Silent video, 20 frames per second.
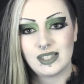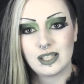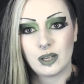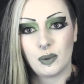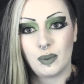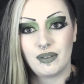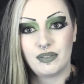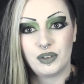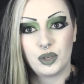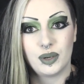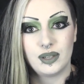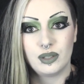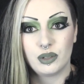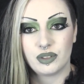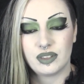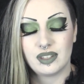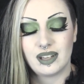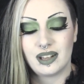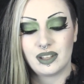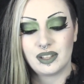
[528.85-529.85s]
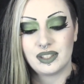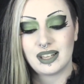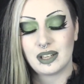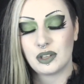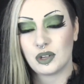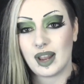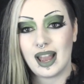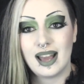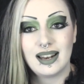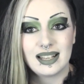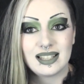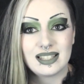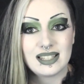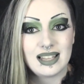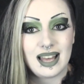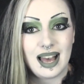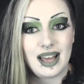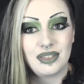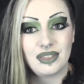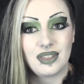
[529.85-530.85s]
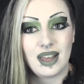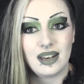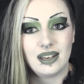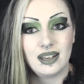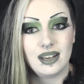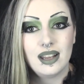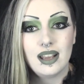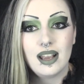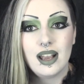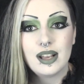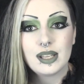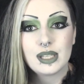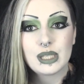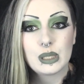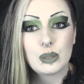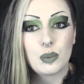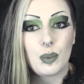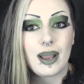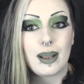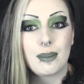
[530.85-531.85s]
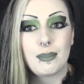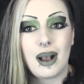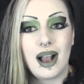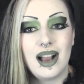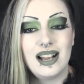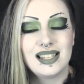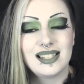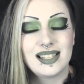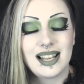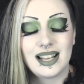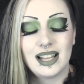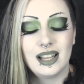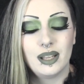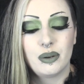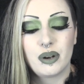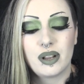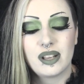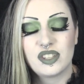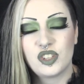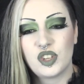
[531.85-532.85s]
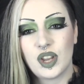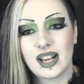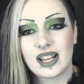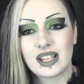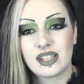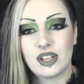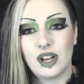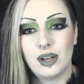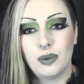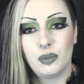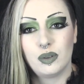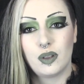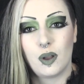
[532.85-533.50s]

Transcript: So if you're in Northern Ireland and you're heading to that, then swing by and say hello to us, check us out.